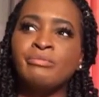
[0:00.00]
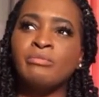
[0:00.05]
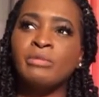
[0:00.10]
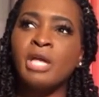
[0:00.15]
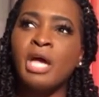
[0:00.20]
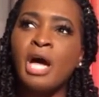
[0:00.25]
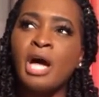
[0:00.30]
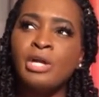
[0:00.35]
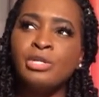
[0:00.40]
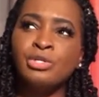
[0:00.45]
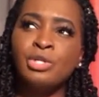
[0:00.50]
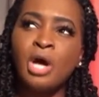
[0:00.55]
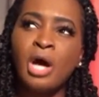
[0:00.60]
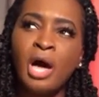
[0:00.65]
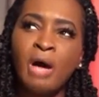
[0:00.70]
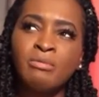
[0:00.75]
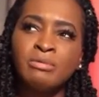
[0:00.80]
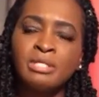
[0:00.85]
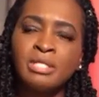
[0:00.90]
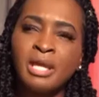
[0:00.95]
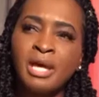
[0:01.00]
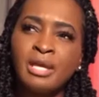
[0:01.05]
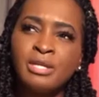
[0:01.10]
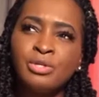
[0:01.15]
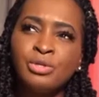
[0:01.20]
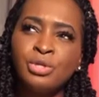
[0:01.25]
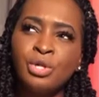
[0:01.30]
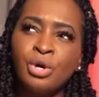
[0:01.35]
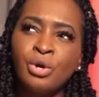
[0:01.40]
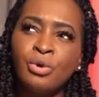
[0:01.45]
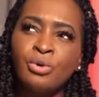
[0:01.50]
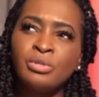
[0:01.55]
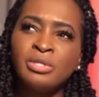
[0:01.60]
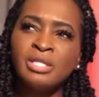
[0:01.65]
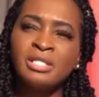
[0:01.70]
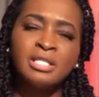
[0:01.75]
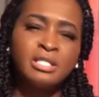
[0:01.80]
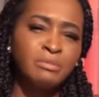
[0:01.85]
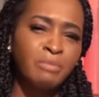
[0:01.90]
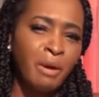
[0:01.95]
And I was like,
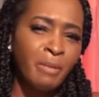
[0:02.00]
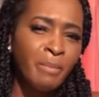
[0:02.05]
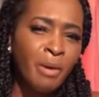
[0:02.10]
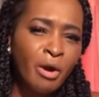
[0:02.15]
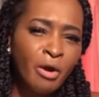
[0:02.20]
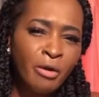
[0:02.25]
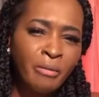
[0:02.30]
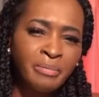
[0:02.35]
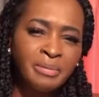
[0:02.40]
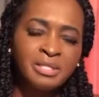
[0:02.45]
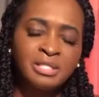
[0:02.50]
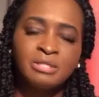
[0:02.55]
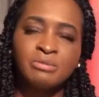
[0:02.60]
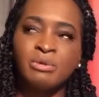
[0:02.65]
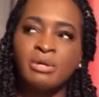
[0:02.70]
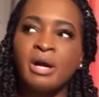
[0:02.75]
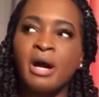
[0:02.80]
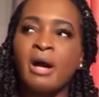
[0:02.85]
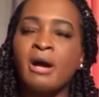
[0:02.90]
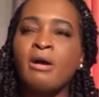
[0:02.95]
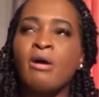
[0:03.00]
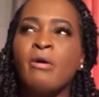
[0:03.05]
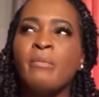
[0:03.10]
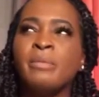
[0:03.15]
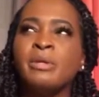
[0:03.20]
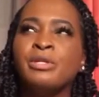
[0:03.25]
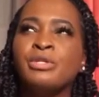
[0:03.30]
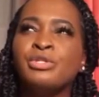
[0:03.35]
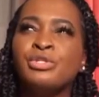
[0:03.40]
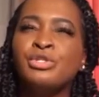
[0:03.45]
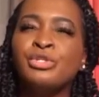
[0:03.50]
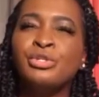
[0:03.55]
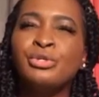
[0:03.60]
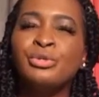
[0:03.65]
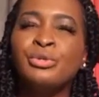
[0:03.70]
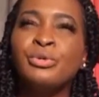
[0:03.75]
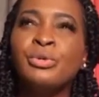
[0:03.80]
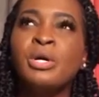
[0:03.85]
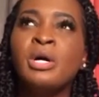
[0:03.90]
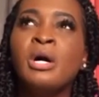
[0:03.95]
this is my purpose. This is what God called me to
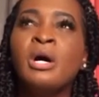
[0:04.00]
do.